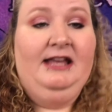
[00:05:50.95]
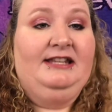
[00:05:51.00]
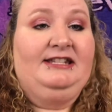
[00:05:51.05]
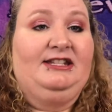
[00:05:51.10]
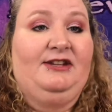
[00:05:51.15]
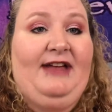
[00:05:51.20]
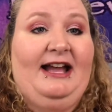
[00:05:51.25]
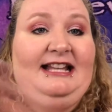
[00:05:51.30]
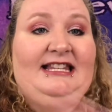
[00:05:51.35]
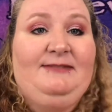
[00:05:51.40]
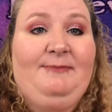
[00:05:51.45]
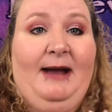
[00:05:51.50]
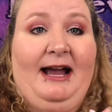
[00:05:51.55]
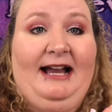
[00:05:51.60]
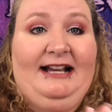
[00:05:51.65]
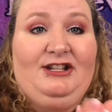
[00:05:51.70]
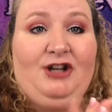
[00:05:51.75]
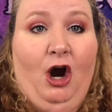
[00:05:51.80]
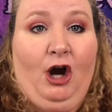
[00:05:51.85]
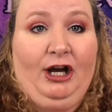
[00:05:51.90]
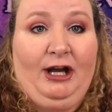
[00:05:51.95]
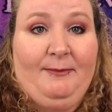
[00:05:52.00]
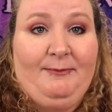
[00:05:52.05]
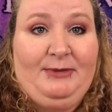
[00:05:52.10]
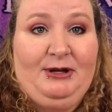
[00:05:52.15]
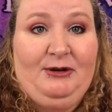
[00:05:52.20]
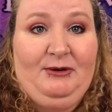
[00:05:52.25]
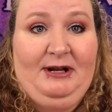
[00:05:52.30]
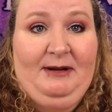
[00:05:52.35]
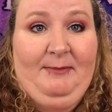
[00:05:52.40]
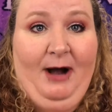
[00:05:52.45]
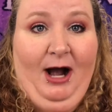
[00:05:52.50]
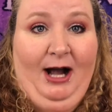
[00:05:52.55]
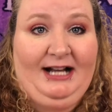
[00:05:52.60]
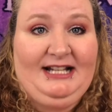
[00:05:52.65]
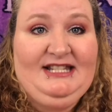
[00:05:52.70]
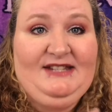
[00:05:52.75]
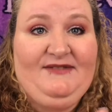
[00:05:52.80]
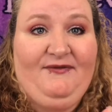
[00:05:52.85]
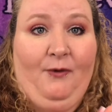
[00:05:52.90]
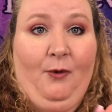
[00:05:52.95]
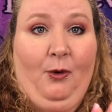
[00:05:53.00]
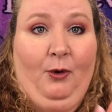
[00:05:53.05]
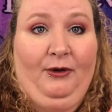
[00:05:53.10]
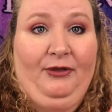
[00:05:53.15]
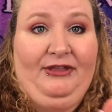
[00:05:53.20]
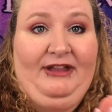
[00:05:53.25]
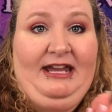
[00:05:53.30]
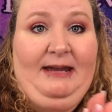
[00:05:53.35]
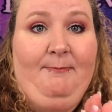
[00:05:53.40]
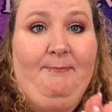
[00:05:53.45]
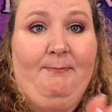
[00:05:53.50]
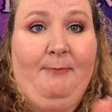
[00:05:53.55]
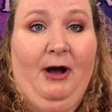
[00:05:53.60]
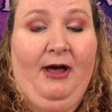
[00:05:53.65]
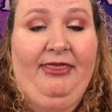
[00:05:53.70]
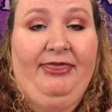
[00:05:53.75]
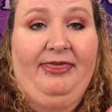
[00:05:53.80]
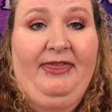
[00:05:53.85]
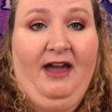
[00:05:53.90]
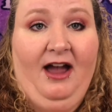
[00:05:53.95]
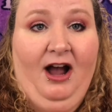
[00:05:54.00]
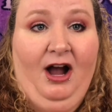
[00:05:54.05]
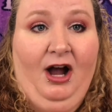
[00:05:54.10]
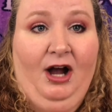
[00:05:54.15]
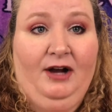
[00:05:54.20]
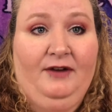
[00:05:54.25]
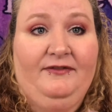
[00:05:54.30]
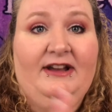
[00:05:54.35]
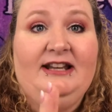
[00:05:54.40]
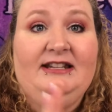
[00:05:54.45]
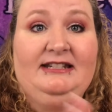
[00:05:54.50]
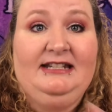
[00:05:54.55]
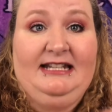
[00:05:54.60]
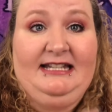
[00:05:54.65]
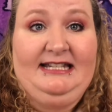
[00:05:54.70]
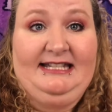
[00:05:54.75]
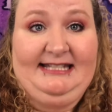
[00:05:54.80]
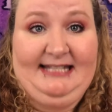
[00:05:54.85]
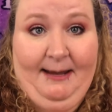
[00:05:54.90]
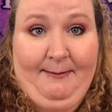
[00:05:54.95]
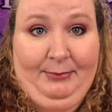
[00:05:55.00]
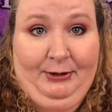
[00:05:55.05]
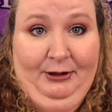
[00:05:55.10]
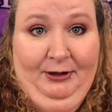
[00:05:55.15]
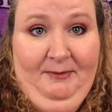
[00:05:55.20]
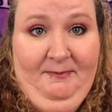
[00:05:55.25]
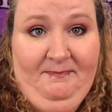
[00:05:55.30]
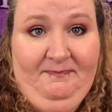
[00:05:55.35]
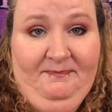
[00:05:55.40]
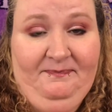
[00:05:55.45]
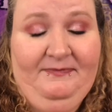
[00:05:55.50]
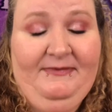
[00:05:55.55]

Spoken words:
So that's my Target Beauty box for the month of December.